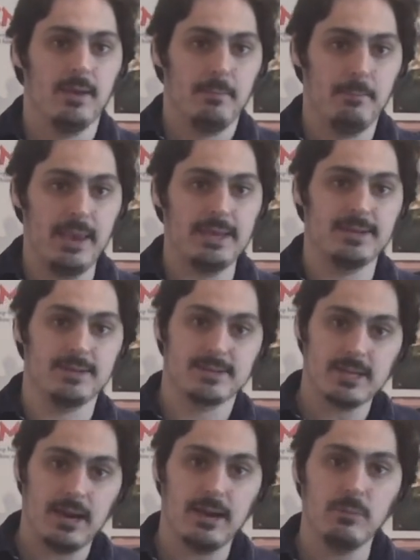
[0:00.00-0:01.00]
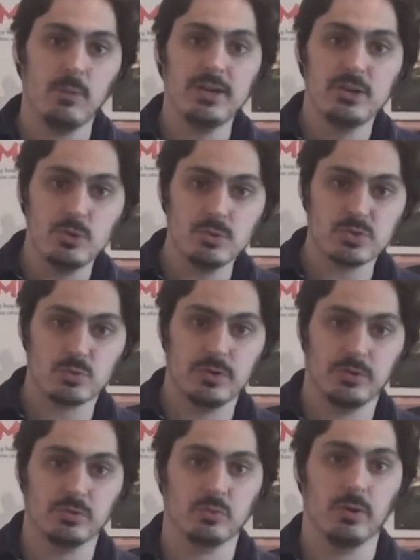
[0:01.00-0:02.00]
Made at a time when
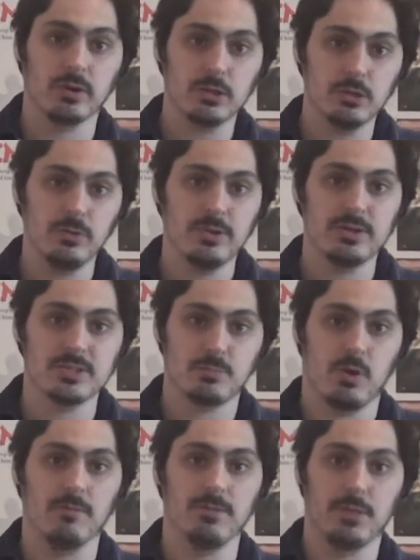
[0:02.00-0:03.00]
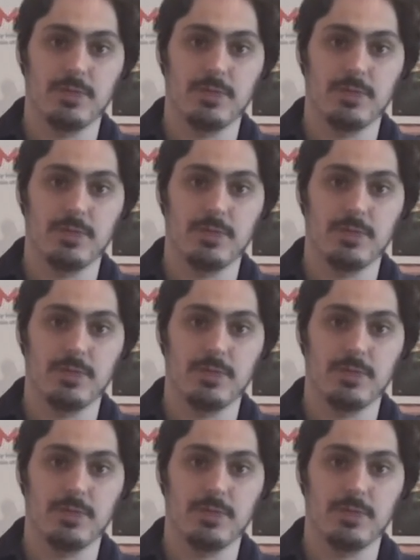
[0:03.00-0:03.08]
newsreels were included as part of the